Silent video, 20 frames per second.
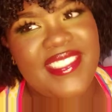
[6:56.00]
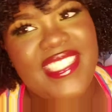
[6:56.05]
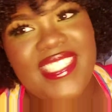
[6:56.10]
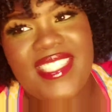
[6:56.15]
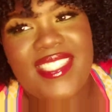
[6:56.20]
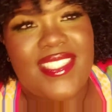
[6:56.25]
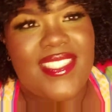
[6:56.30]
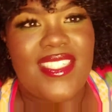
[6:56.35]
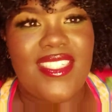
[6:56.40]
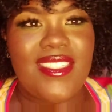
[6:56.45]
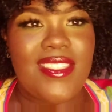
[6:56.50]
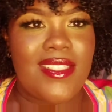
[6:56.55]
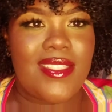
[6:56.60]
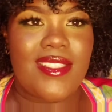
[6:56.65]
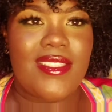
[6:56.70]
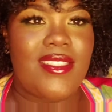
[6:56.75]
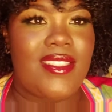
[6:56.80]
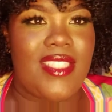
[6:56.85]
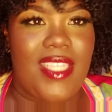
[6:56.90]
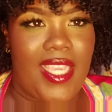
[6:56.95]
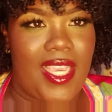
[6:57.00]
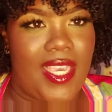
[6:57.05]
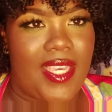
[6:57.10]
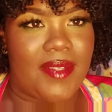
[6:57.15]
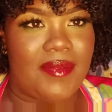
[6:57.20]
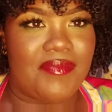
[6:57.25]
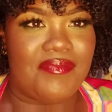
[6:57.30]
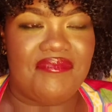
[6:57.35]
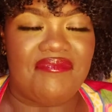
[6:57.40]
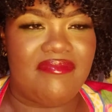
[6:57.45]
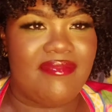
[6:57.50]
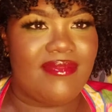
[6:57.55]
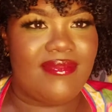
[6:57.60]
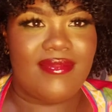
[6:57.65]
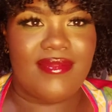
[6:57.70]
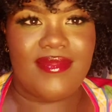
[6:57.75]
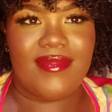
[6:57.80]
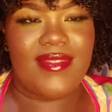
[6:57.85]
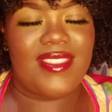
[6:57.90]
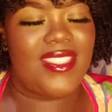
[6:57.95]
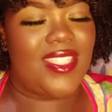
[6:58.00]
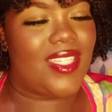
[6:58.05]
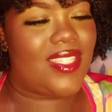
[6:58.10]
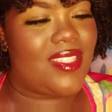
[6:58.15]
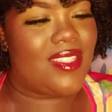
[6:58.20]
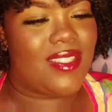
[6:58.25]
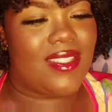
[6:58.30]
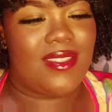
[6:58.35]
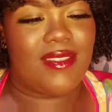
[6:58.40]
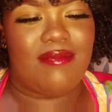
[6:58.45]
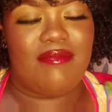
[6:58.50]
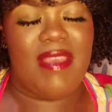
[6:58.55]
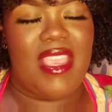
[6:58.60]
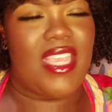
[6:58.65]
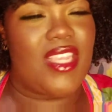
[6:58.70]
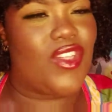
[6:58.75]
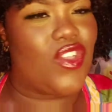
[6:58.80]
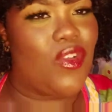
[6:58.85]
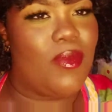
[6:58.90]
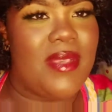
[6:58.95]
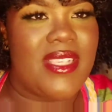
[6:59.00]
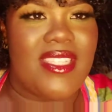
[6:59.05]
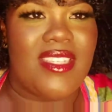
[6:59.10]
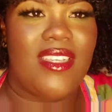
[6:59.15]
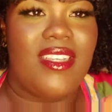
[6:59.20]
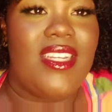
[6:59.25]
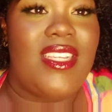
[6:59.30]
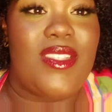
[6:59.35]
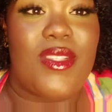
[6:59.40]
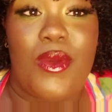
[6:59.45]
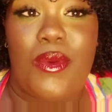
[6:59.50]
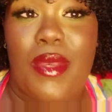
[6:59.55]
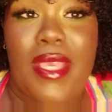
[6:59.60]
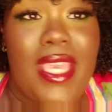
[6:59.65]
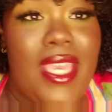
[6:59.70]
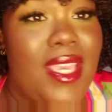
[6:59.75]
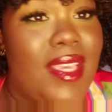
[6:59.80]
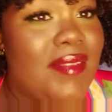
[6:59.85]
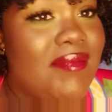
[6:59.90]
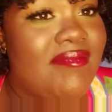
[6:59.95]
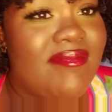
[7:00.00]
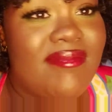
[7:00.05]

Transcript: just just yeah just making sure miss girl is okay